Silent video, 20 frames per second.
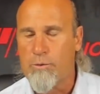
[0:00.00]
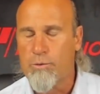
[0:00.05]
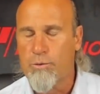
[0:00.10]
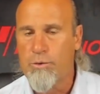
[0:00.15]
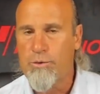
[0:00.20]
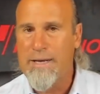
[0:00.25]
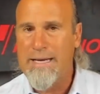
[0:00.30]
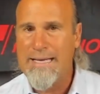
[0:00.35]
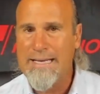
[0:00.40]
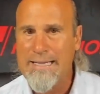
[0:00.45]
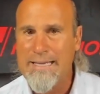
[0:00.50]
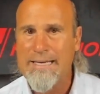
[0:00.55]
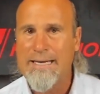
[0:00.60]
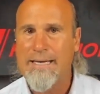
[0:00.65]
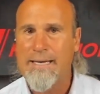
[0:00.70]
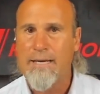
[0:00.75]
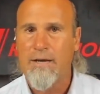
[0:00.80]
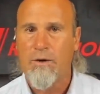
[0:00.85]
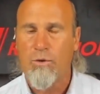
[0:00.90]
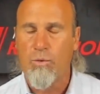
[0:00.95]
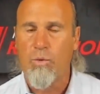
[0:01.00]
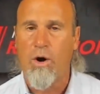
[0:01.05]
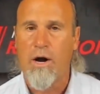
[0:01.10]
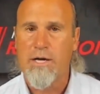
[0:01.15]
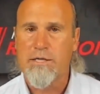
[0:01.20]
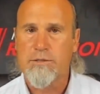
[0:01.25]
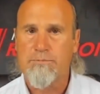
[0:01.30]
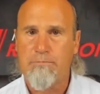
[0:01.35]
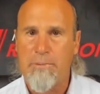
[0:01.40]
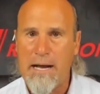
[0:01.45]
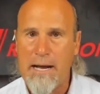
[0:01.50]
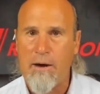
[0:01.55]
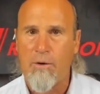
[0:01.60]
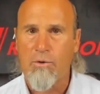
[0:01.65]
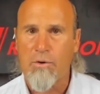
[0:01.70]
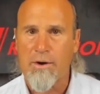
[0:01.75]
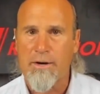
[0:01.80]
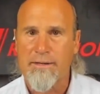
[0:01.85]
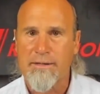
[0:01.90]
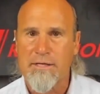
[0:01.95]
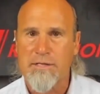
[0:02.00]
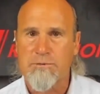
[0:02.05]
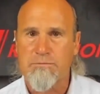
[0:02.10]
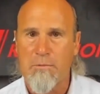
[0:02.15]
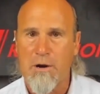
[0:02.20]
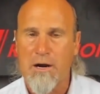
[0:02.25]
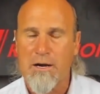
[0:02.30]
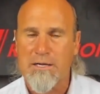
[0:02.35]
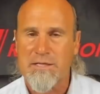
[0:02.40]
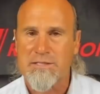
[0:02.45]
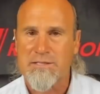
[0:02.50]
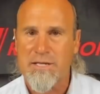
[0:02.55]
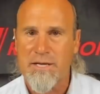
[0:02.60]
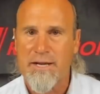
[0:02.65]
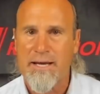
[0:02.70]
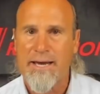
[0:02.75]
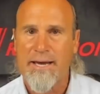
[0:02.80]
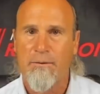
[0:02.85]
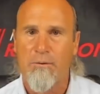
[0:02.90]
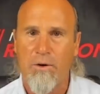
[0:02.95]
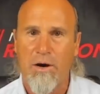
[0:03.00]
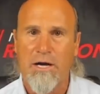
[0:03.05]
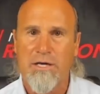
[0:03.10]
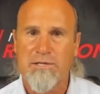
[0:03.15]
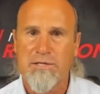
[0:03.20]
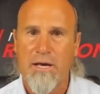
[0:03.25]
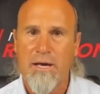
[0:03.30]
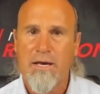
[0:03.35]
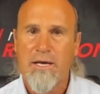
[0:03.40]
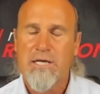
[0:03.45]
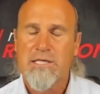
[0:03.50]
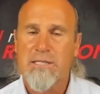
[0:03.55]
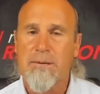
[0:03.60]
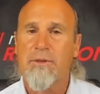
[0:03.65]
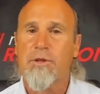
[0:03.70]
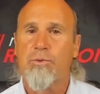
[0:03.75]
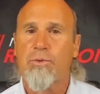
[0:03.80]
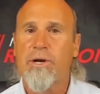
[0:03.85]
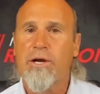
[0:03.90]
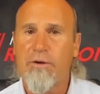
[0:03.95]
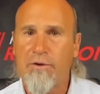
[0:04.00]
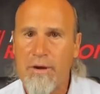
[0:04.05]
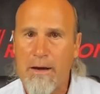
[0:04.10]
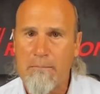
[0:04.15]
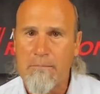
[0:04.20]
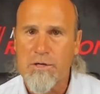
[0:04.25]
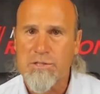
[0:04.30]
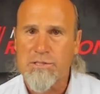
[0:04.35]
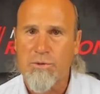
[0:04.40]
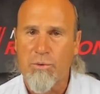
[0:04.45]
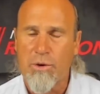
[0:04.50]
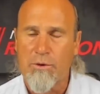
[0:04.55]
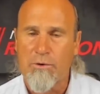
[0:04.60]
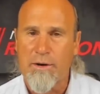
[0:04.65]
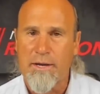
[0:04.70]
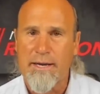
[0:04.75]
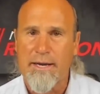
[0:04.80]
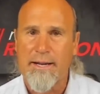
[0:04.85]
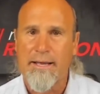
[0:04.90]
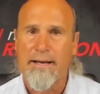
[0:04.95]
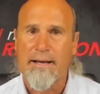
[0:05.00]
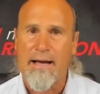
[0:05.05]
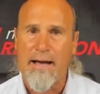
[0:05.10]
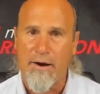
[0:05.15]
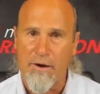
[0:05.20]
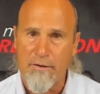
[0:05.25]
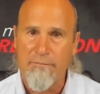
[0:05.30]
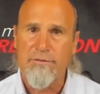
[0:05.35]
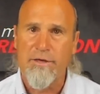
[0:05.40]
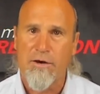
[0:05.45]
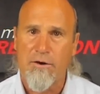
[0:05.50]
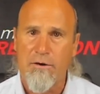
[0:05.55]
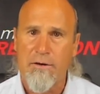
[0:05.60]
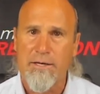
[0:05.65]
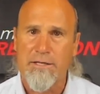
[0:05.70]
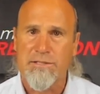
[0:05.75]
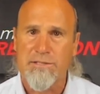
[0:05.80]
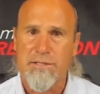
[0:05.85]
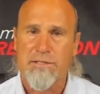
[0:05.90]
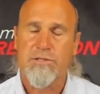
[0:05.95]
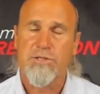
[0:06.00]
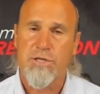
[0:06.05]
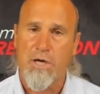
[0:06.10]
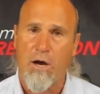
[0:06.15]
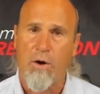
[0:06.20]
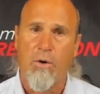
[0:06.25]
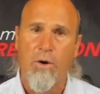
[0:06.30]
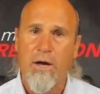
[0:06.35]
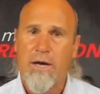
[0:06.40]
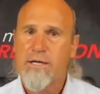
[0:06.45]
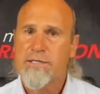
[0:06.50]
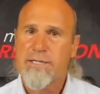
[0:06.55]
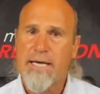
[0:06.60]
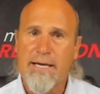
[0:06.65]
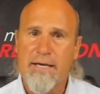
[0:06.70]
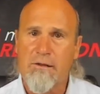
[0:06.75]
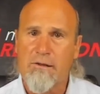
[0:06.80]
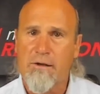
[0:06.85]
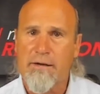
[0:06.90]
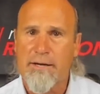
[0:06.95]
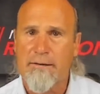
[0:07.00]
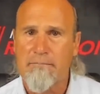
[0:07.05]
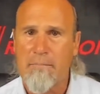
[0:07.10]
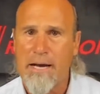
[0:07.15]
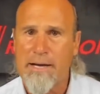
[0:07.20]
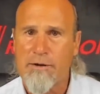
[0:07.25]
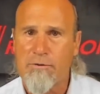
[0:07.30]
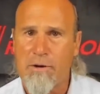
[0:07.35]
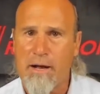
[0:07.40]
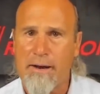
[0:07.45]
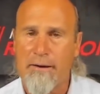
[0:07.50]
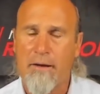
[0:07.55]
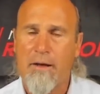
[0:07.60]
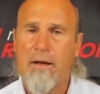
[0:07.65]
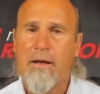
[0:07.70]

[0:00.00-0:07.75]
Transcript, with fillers: really was powering this markets today was some of the real numbers that we were getting out of the earnings. So take a look at Micron.